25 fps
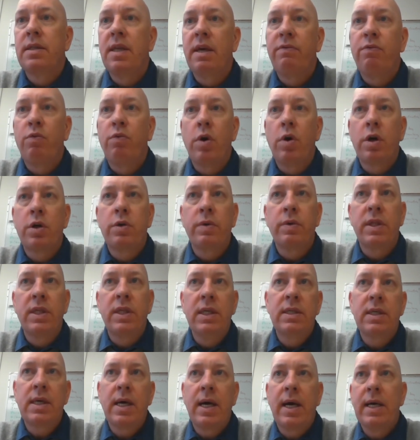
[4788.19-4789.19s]
They've worked with
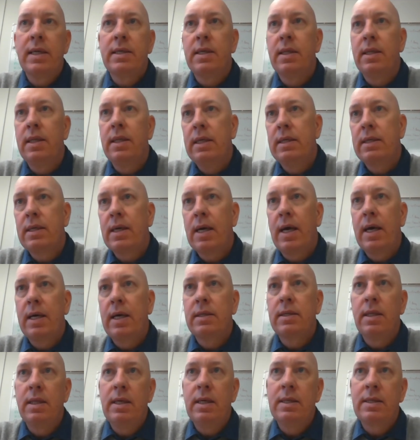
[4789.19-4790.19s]
these guys and these
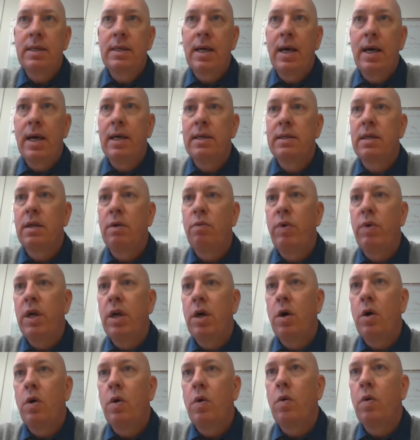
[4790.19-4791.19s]
guys and these guys, and we
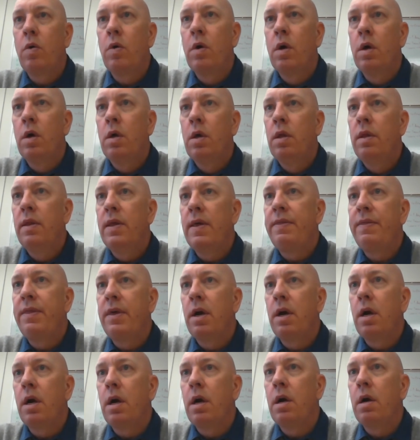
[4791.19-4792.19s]
know that
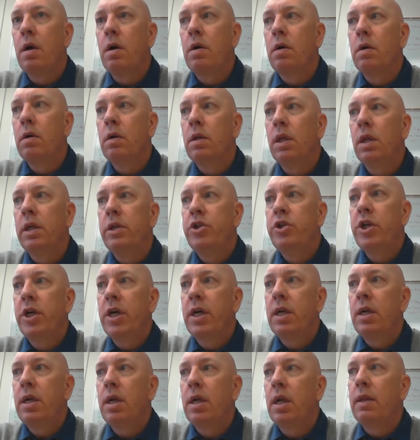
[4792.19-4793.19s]
they're
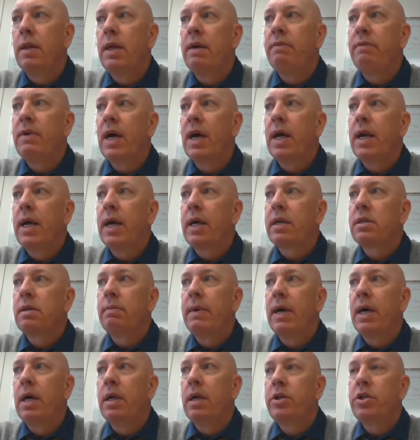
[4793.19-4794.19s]
legit and they've got X
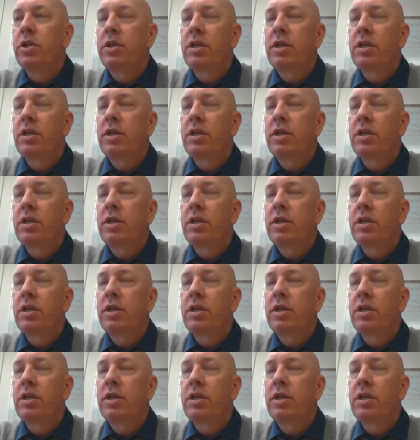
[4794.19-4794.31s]
amount.